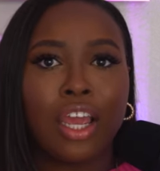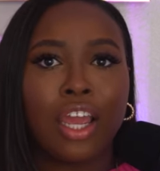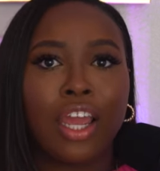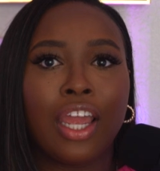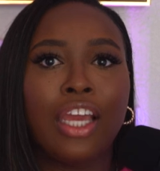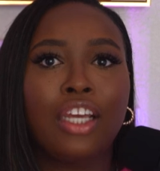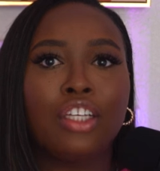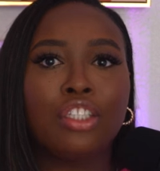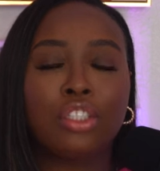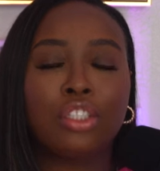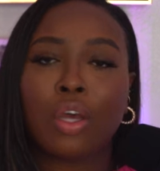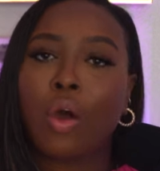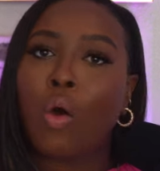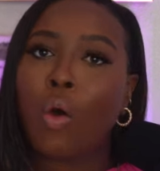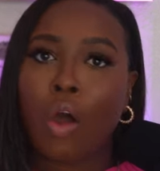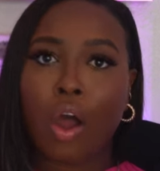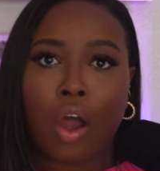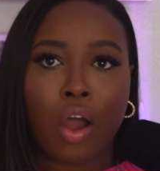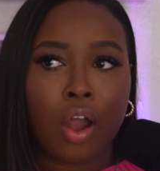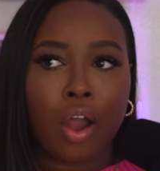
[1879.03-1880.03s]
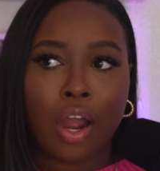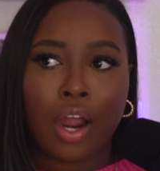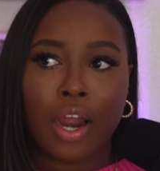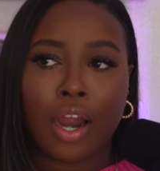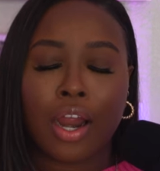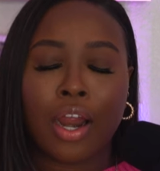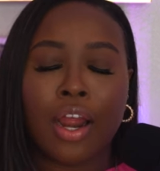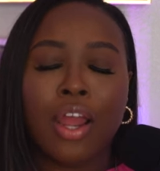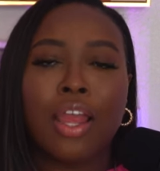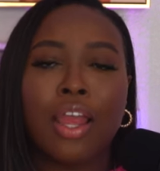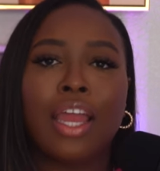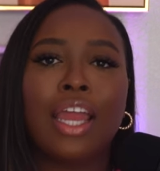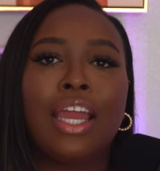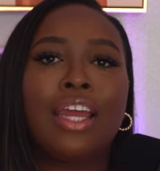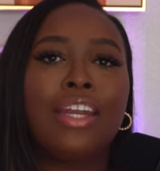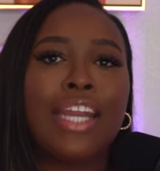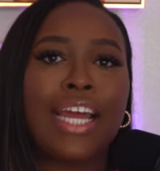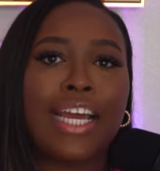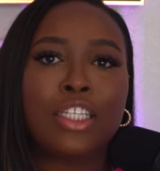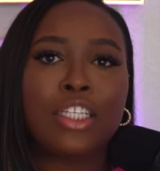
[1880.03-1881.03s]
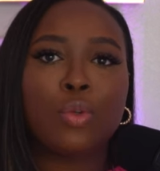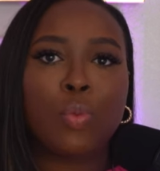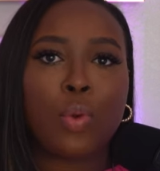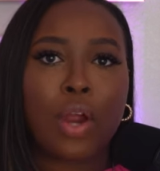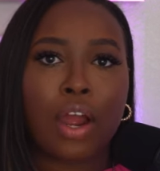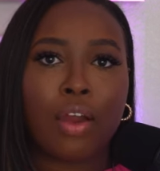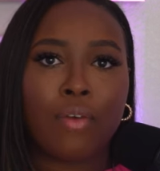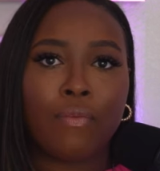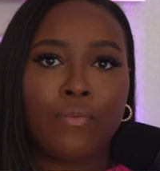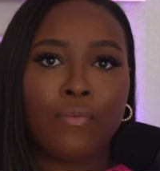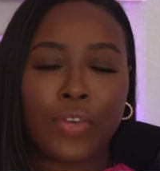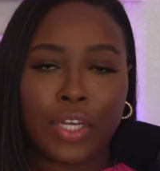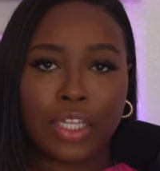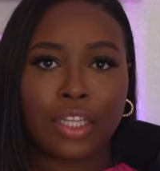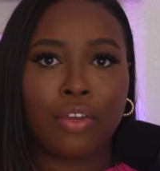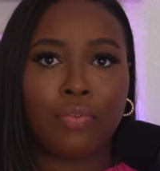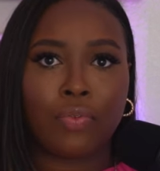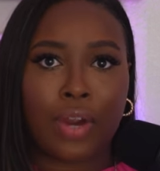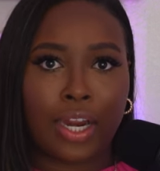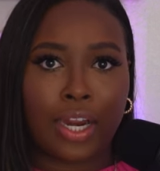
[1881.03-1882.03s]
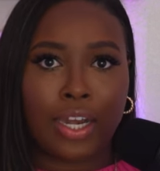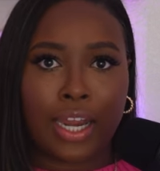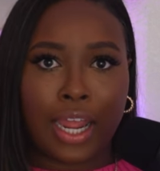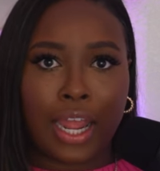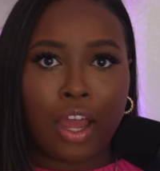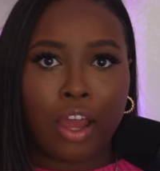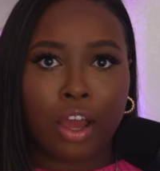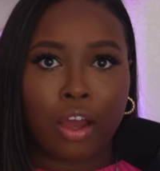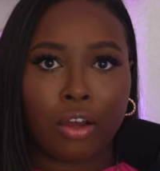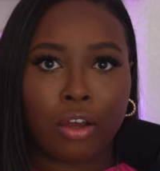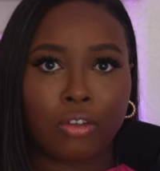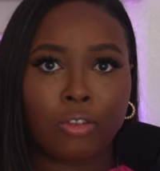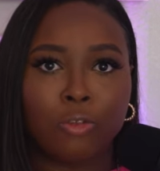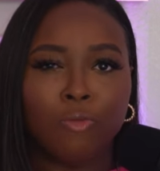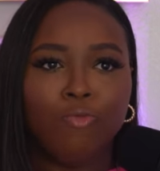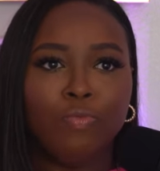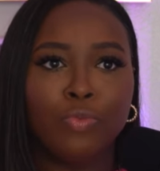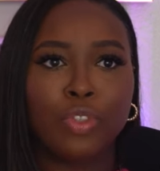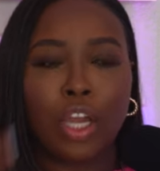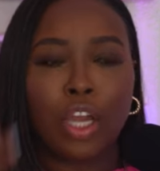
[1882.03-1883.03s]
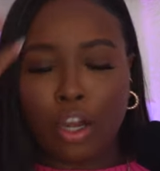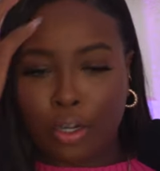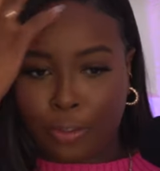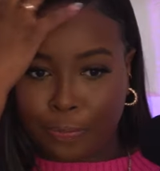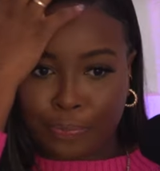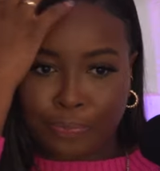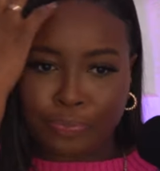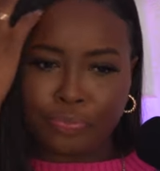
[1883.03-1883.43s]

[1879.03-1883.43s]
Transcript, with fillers: It's so hard. And that's where I'm feeling right now. Oh,